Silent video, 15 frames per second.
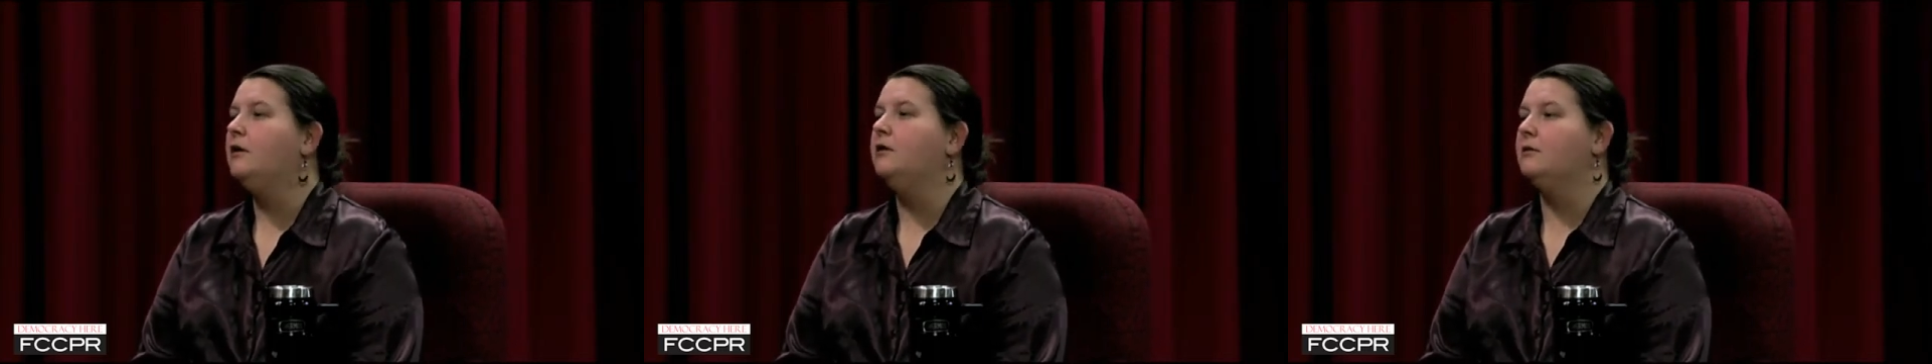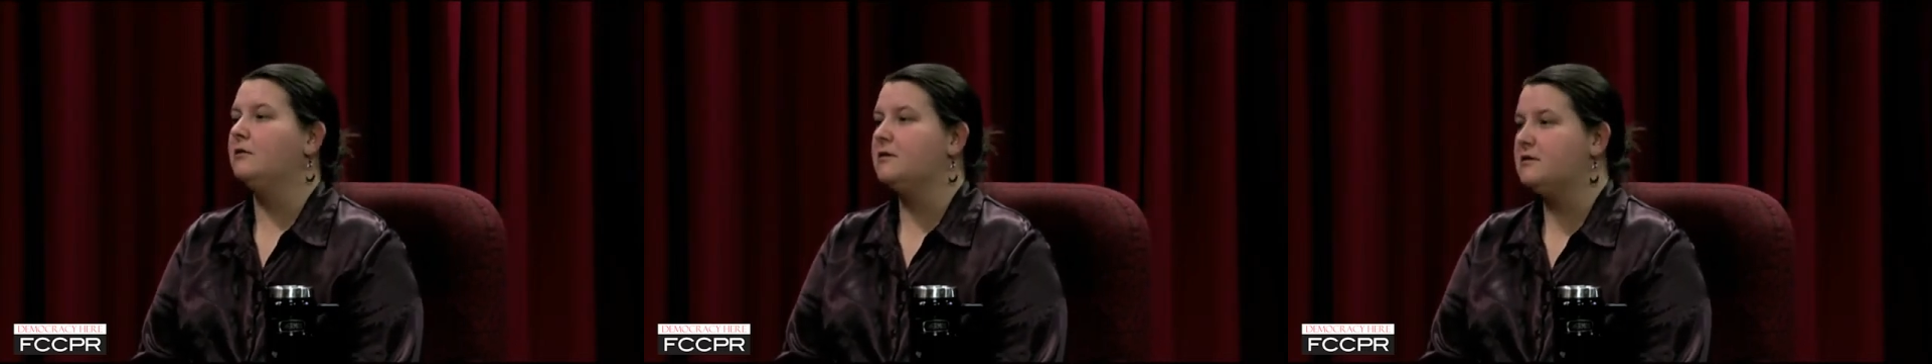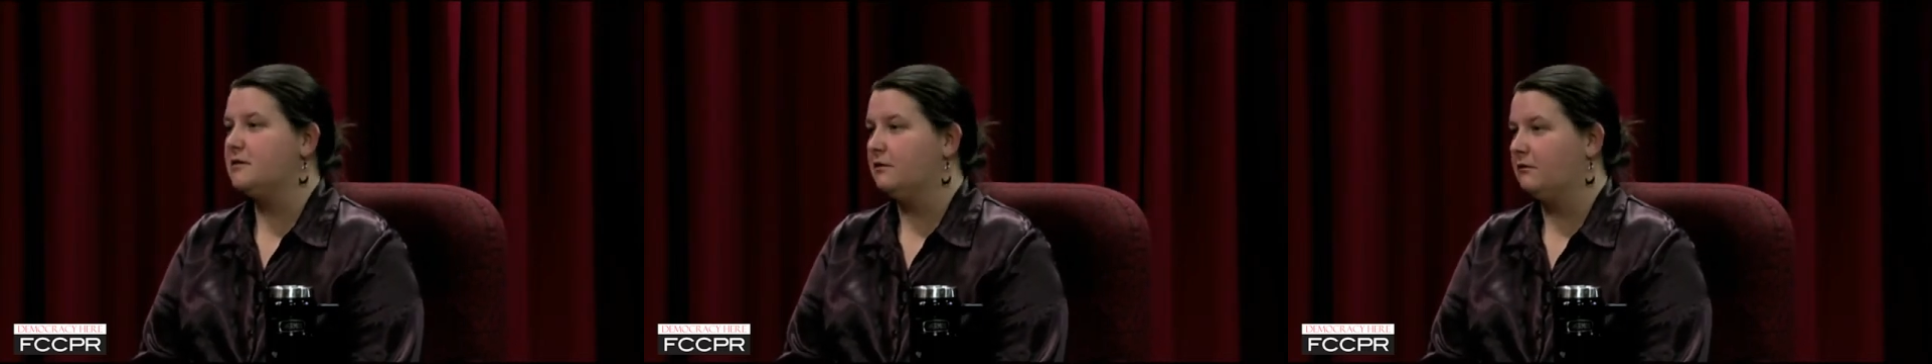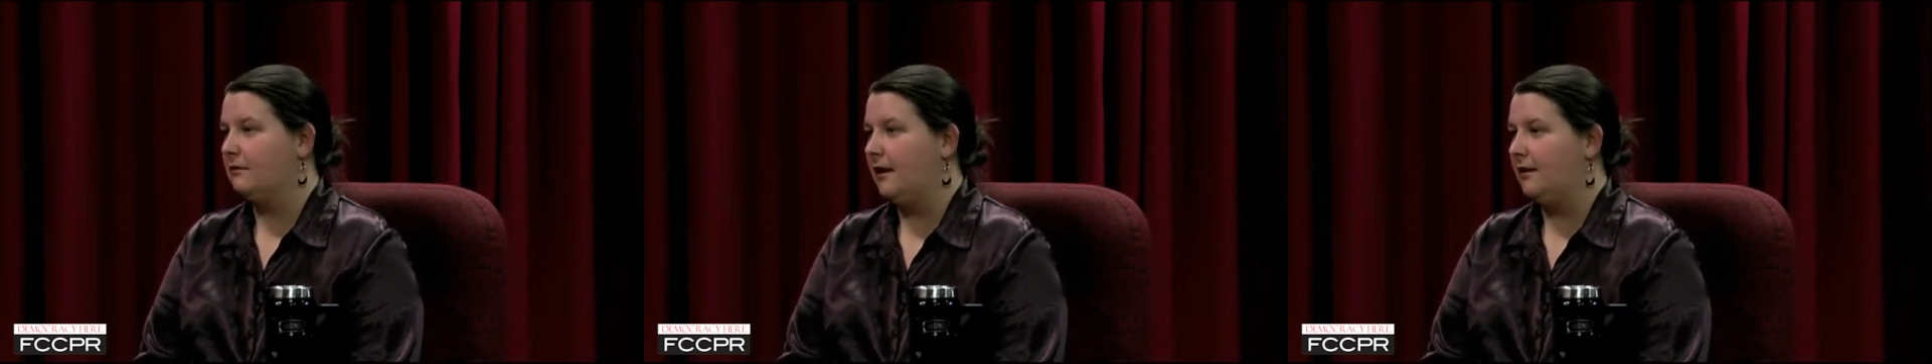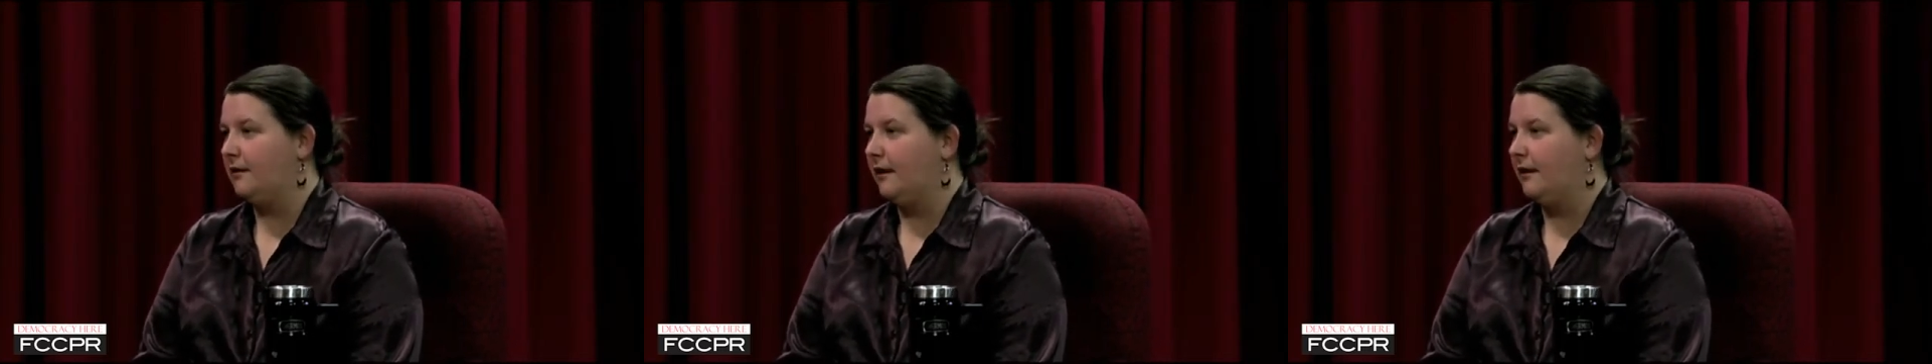You can still
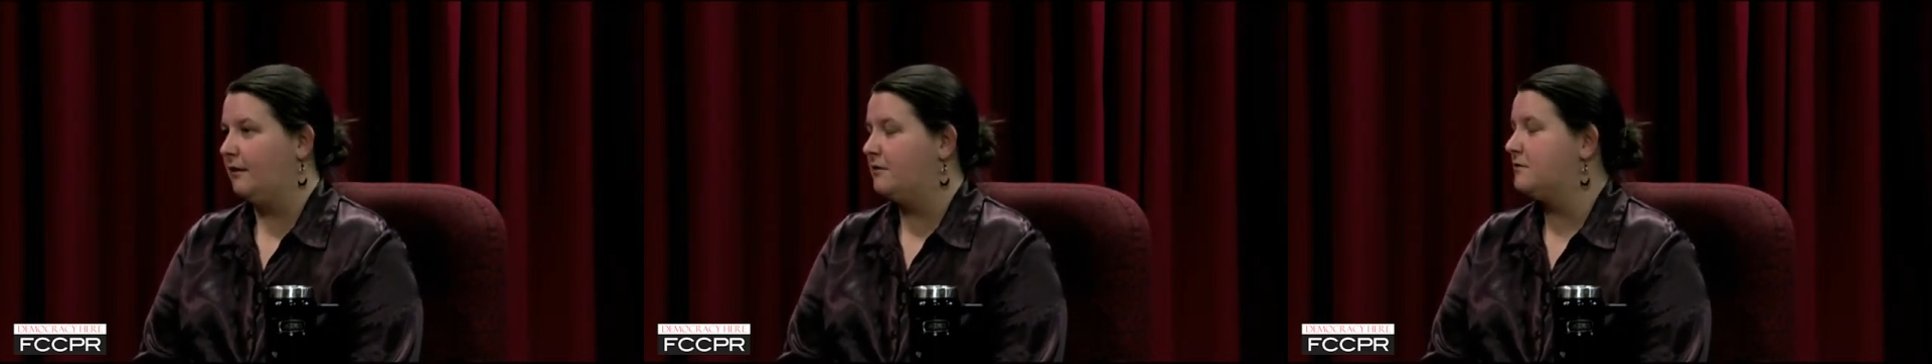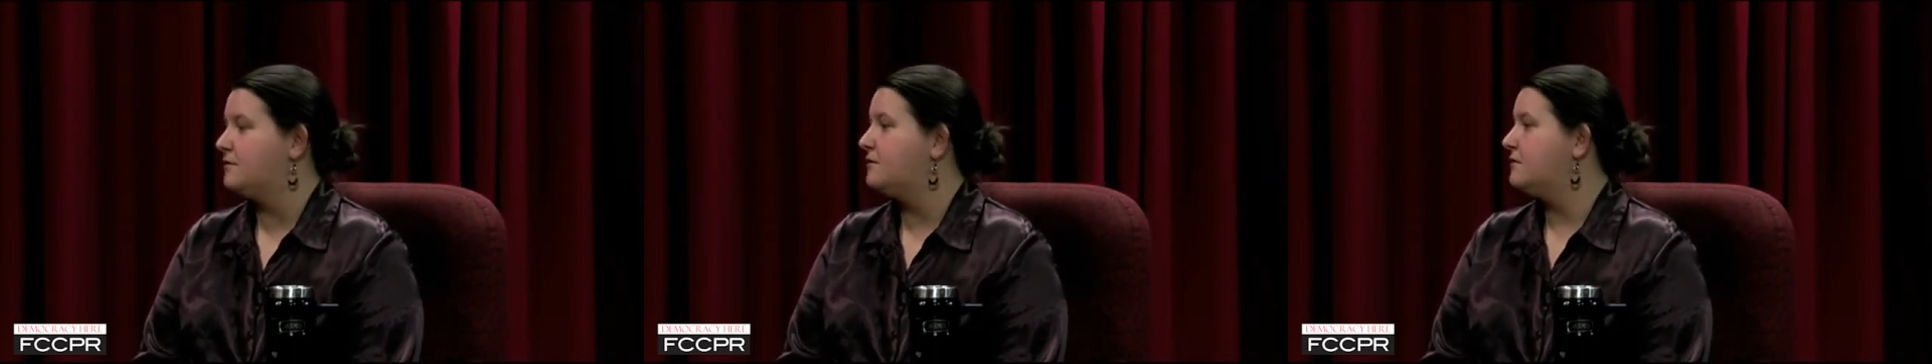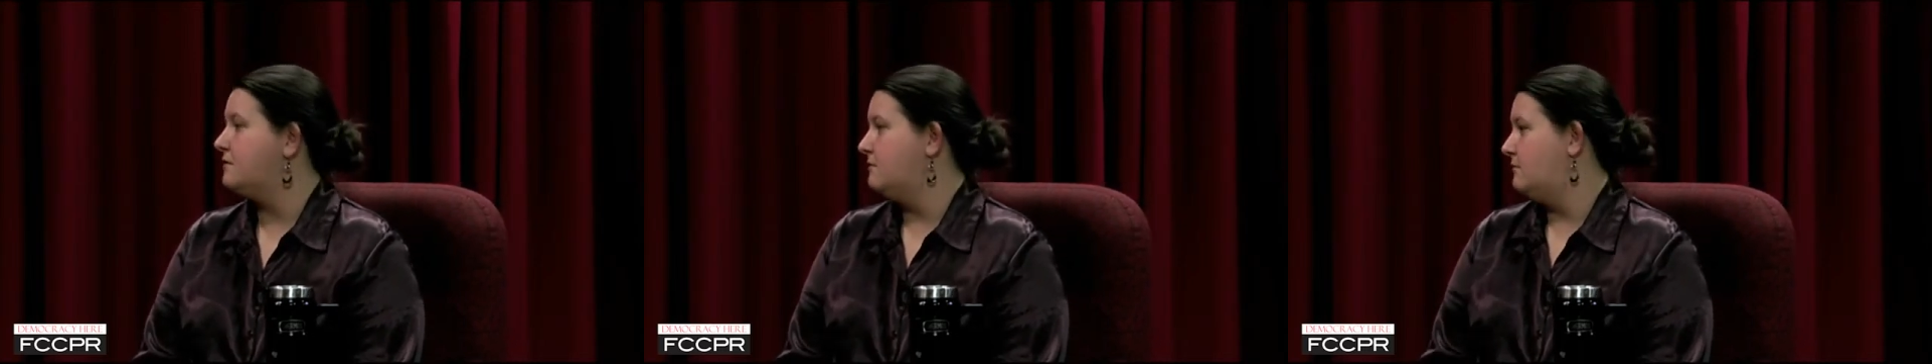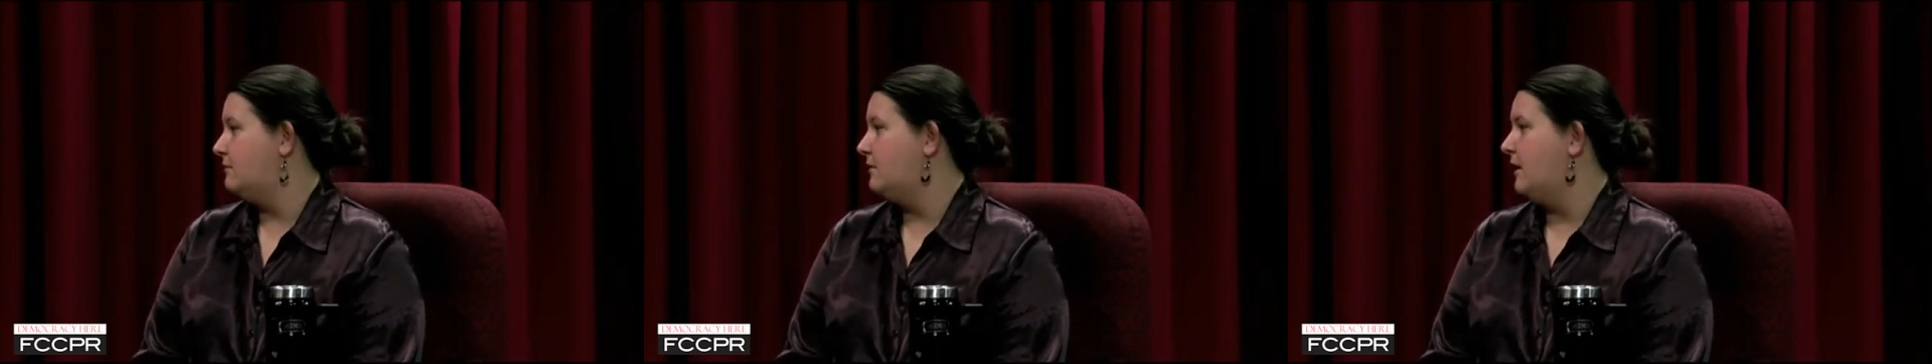write letters.